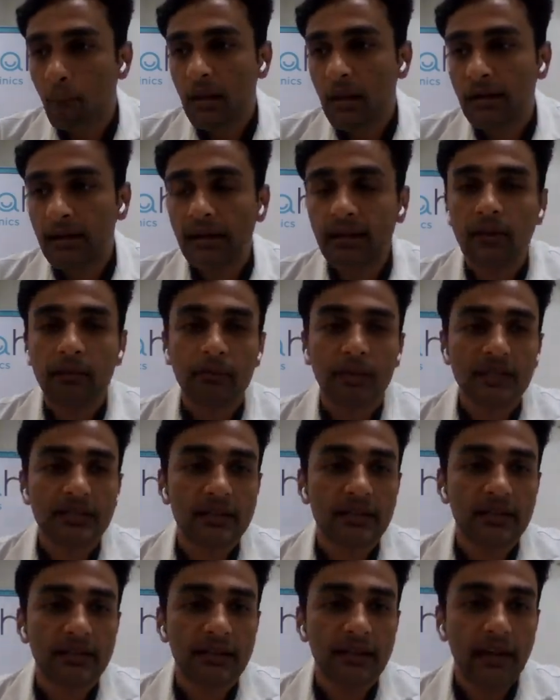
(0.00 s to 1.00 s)
LANAP
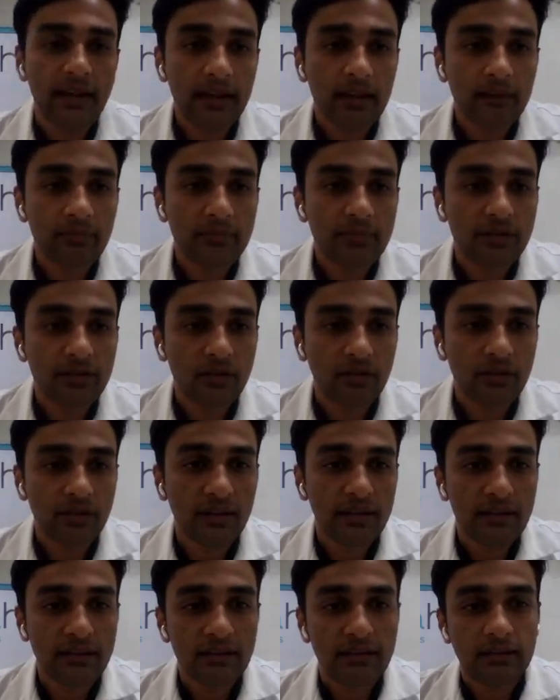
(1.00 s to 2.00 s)
basically helps your
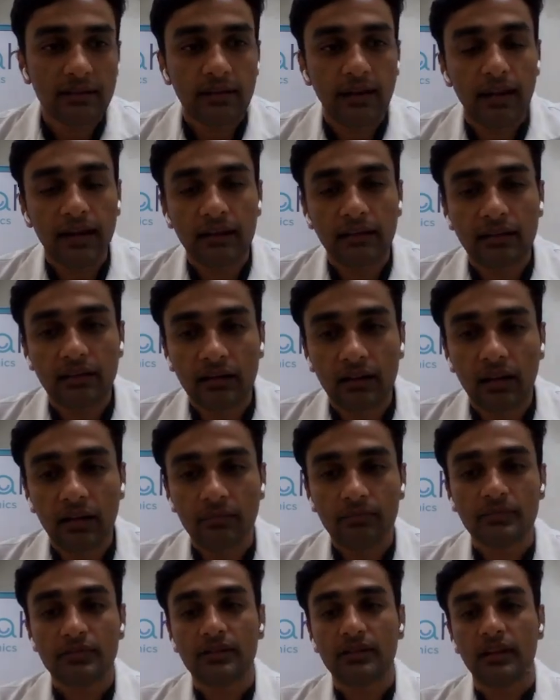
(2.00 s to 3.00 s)
teeth and the
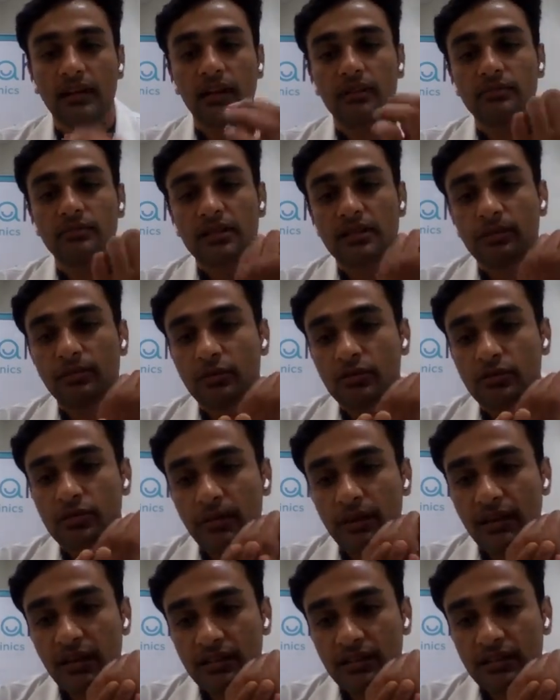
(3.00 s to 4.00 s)
gums. The gums are supposed to
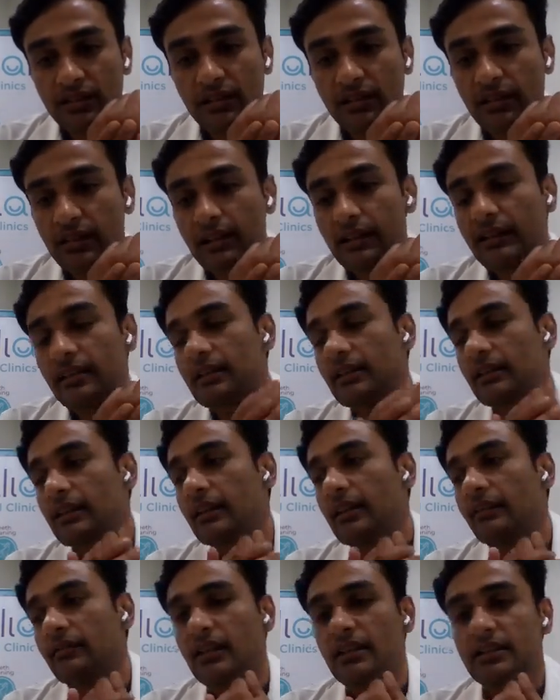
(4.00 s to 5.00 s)
be touching the teeth.
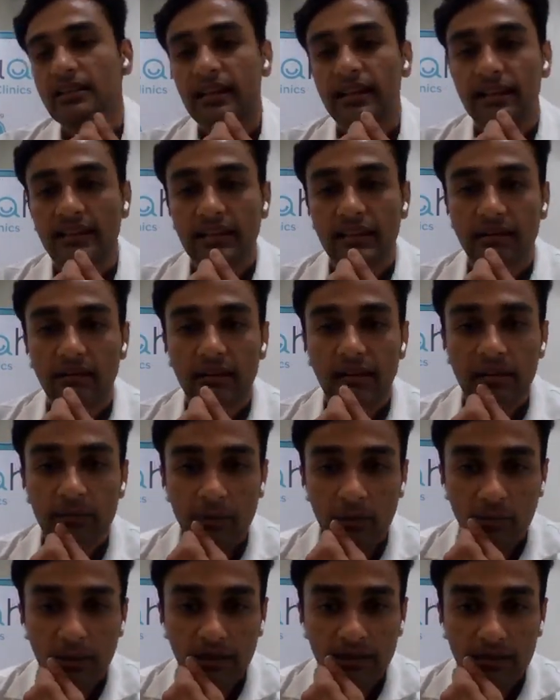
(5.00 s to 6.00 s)
If there's anything in
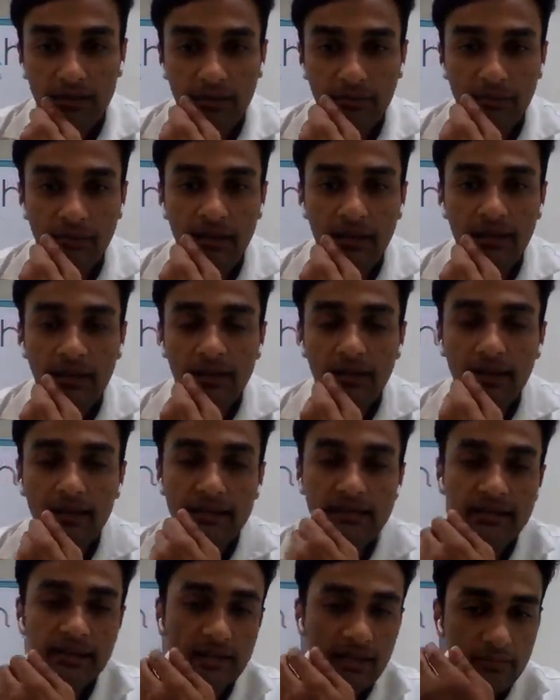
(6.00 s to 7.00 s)
between them,
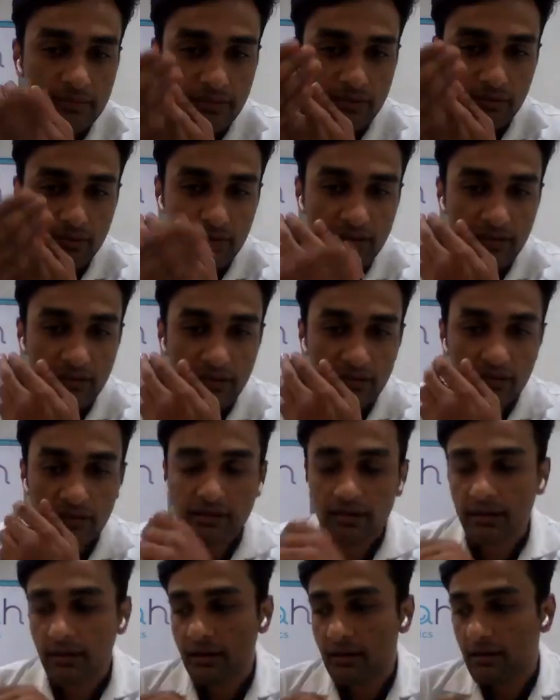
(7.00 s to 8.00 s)
laser helps to clear
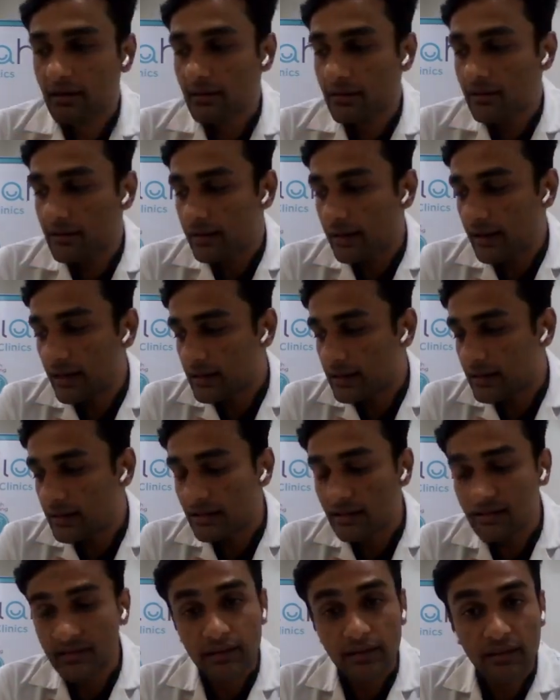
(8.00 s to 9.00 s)
any
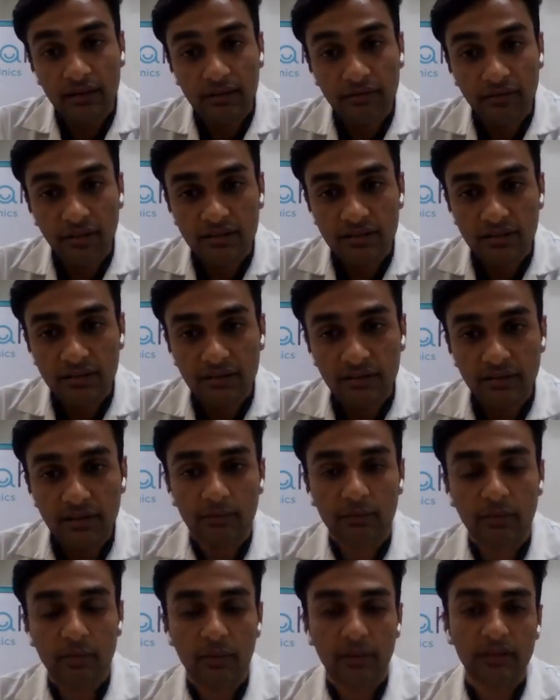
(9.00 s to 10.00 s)
infection in
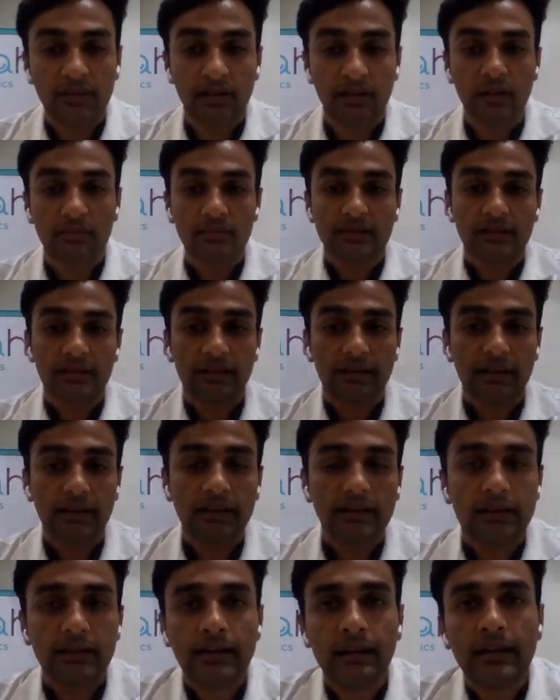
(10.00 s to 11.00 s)
between the gums and the
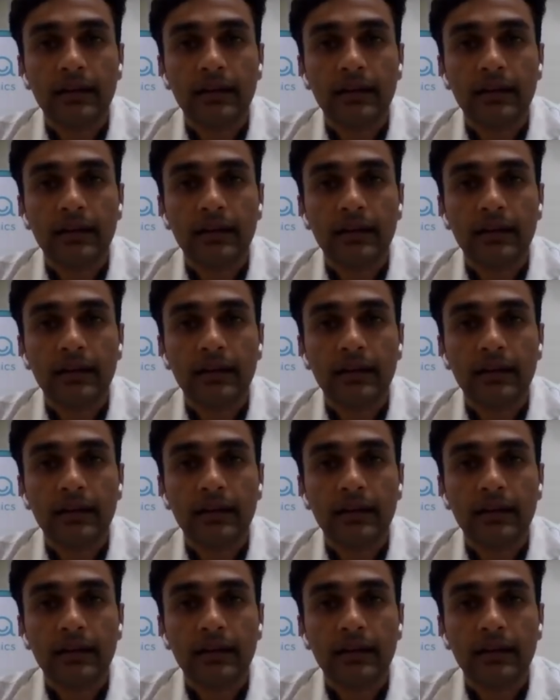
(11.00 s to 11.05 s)
teeth,